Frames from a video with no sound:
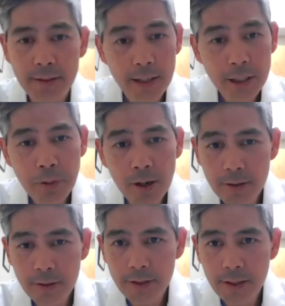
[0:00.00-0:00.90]
yeah, that's
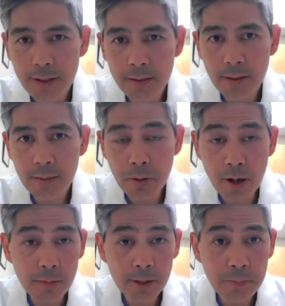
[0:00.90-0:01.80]
part of the
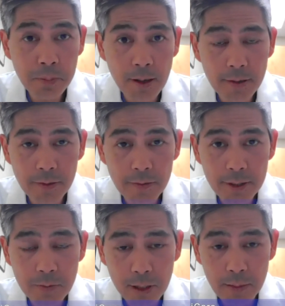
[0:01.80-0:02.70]
partly part of the
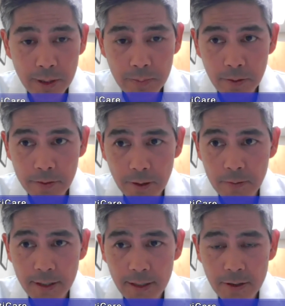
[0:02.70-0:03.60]
reason why people
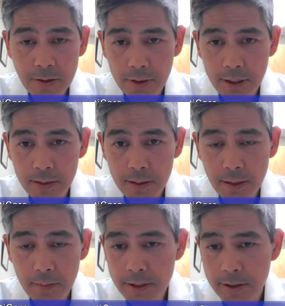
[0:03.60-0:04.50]
don't get screened
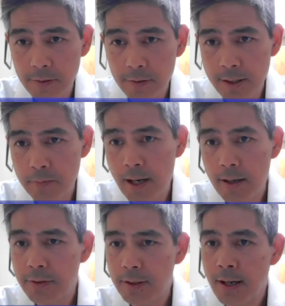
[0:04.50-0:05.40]
uh, because if you think
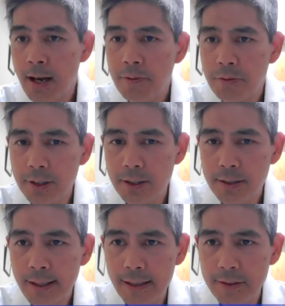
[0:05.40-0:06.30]
about it, the top
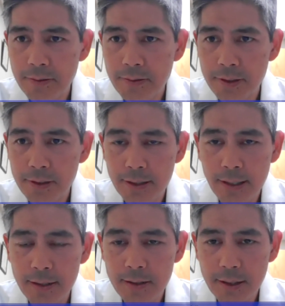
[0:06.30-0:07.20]
three cancers in the
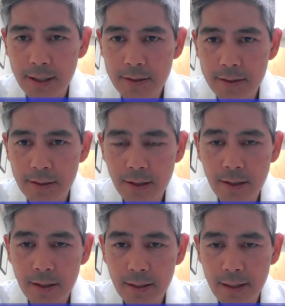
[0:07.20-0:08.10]
United States
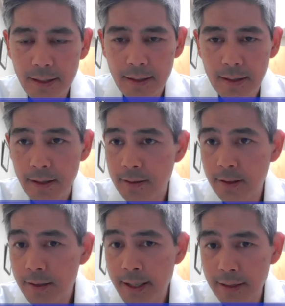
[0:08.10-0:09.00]
uh, are lung